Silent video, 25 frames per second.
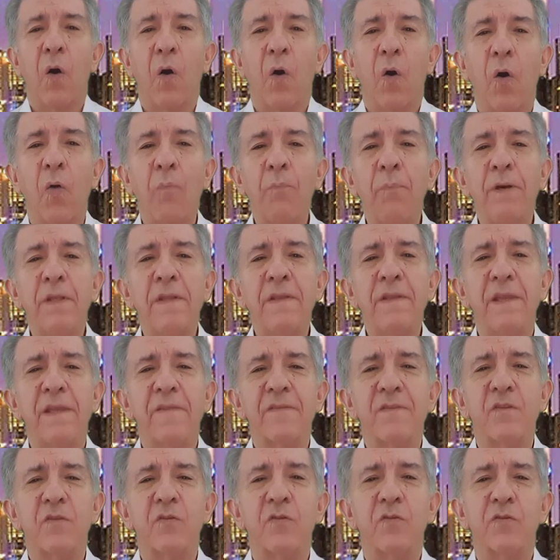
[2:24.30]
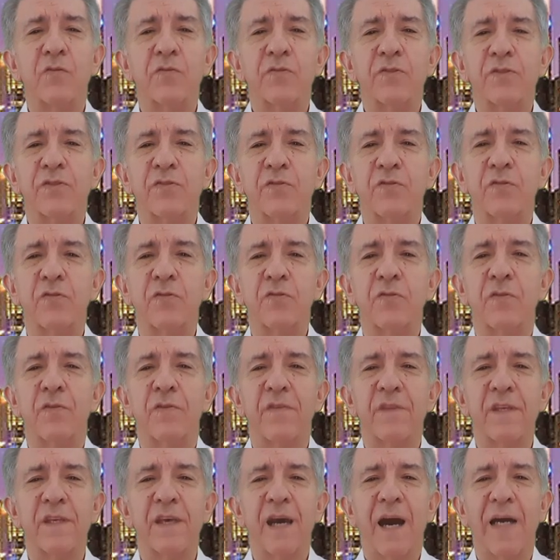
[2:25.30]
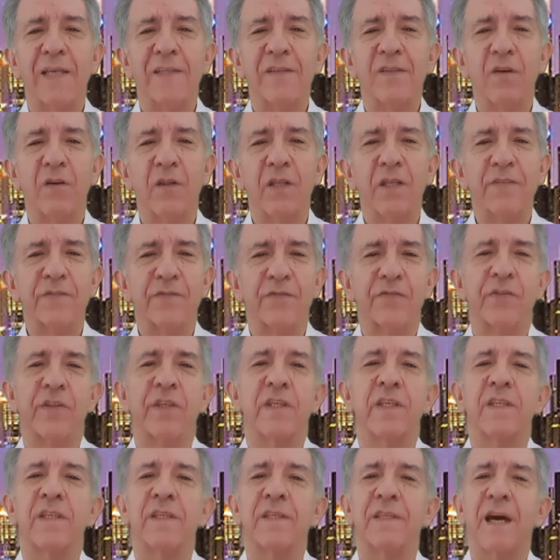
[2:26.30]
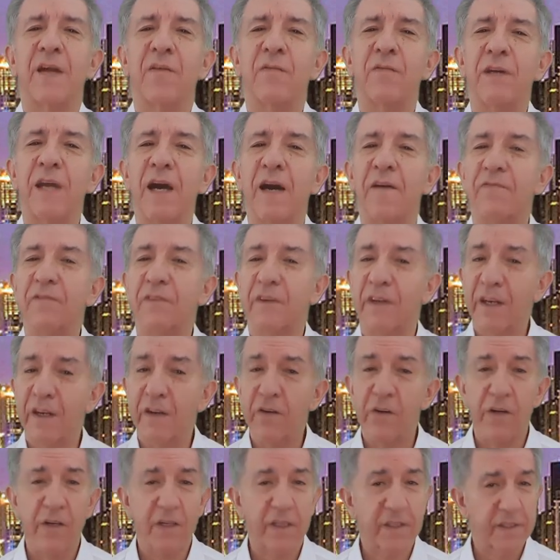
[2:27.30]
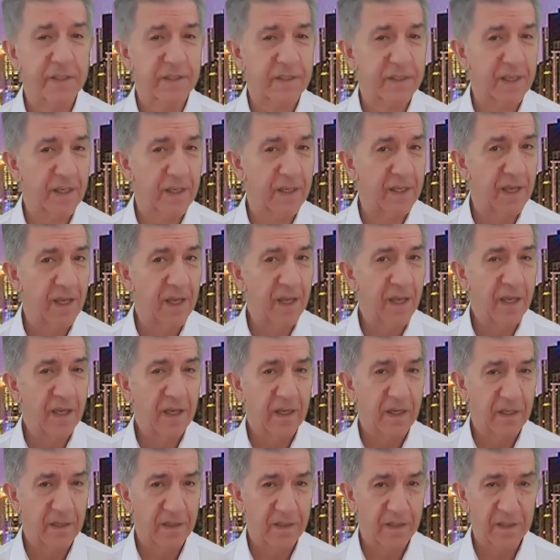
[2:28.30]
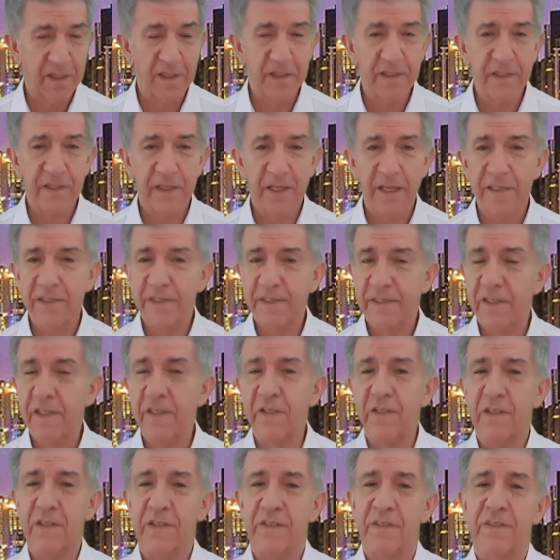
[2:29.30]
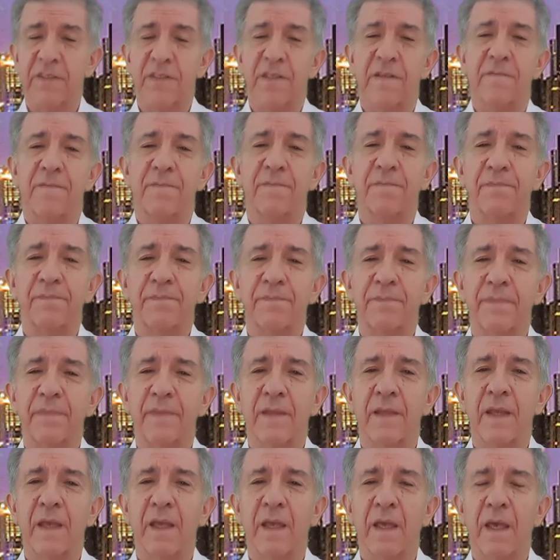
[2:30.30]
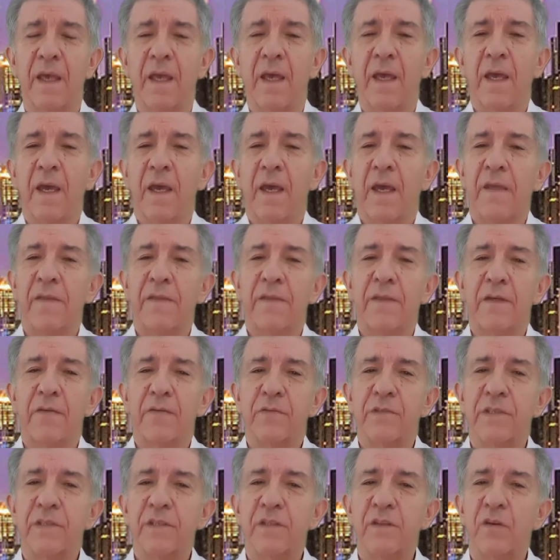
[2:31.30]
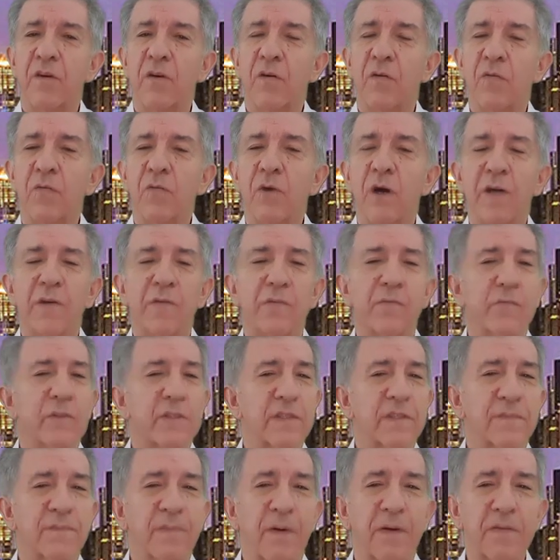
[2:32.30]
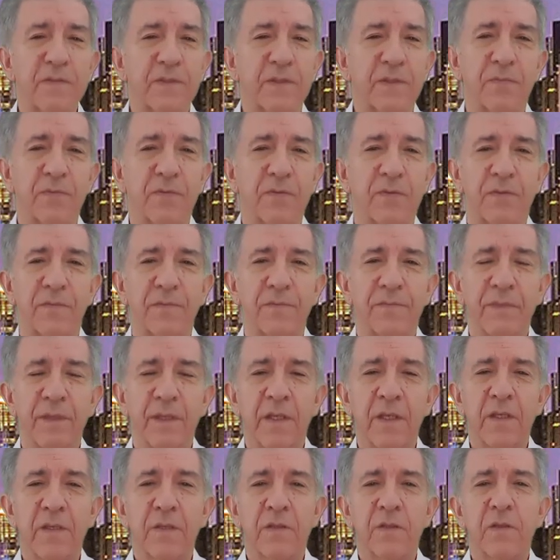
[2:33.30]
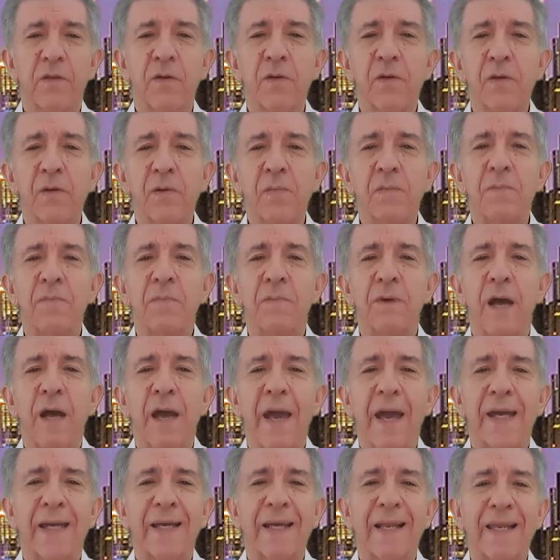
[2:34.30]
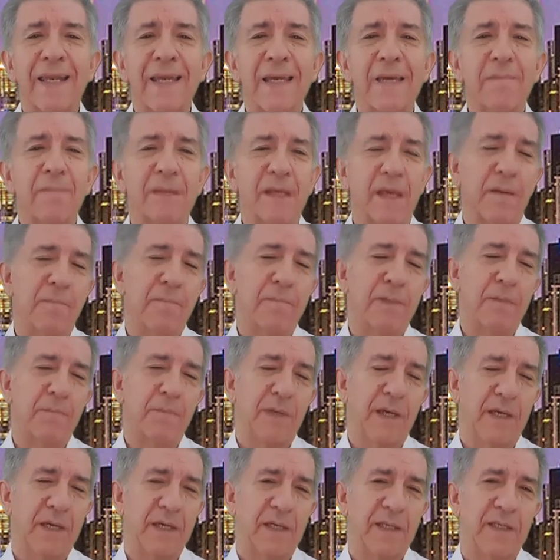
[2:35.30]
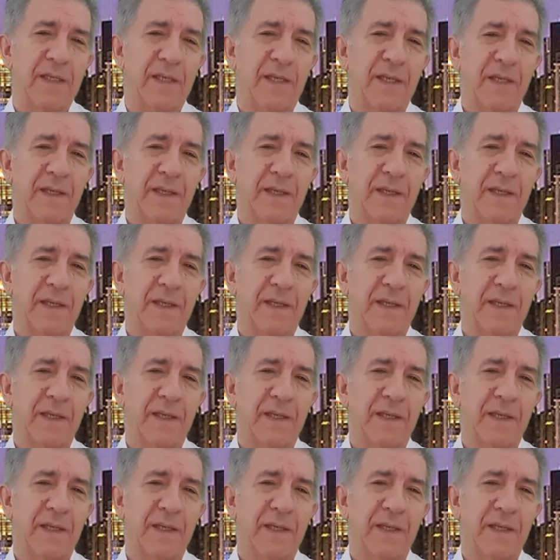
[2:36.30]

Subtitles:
opened the doors to the idolatry that we have clearly seen in these last years. And there is no one responsible to whom a claim can be made.